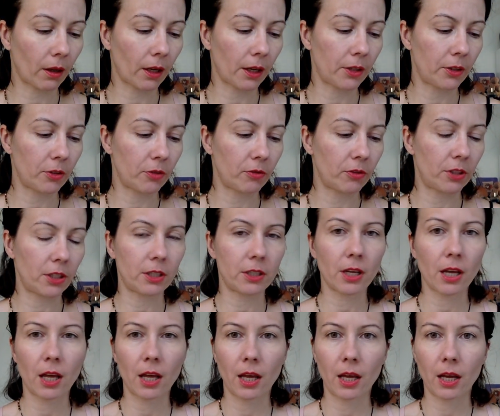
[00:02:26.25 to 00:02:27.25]
kind of did
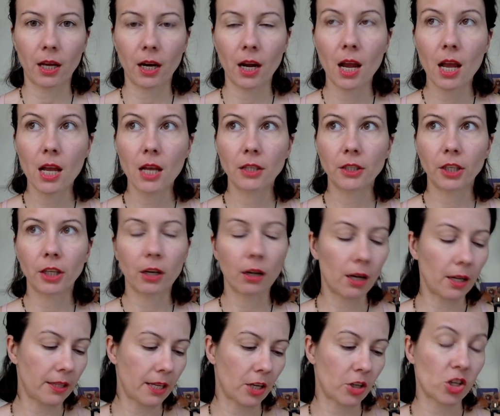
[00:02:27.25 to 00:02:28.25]
her
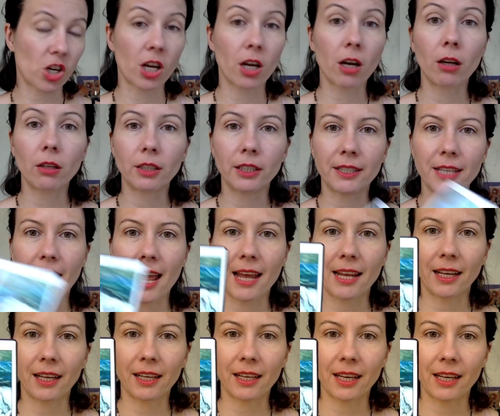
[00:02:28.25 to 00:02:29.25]
Nicoletta Cecoli
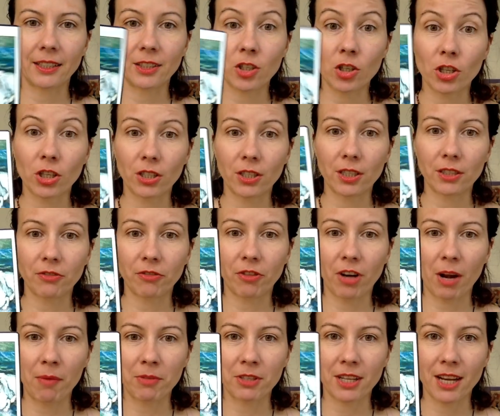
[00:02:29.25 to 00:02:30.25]
deck, and she did
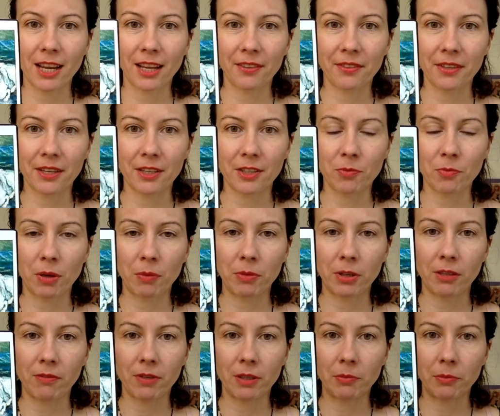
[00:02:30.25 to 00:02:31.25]
frames like this, maybe
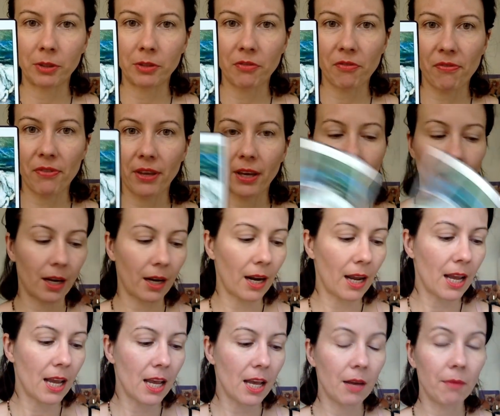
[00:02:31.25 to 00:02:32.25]
even a bit thicker,
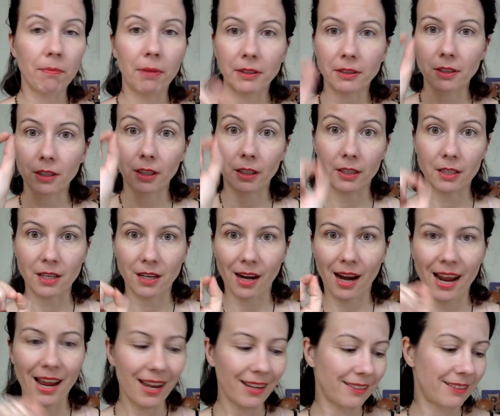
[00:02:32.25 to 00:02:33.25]
but in
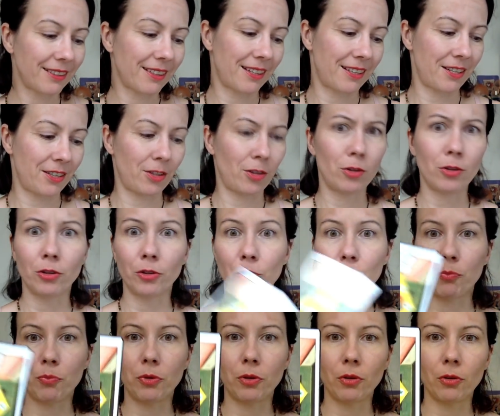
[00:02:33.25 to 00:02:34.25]
red, and it looked
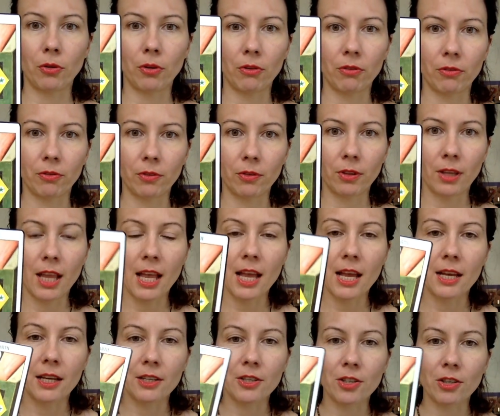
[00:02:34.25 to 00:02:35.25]
beautiful.
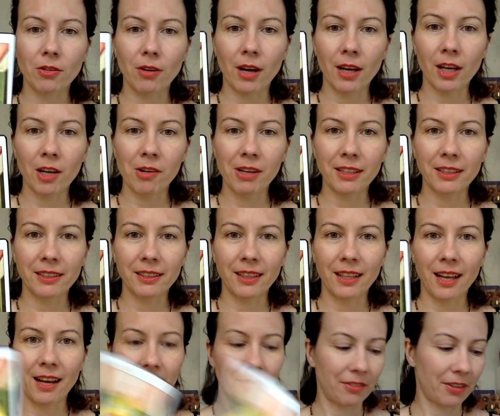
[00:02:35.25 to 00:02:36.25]
So I quite
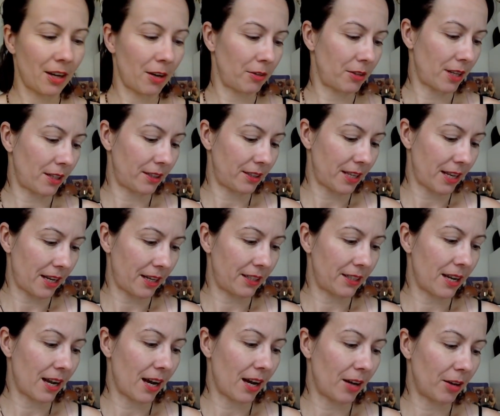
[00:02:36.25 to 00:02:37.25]
love how that
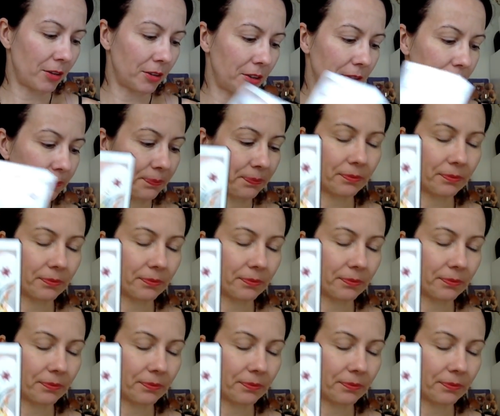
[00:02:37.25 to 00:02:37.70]
turned out,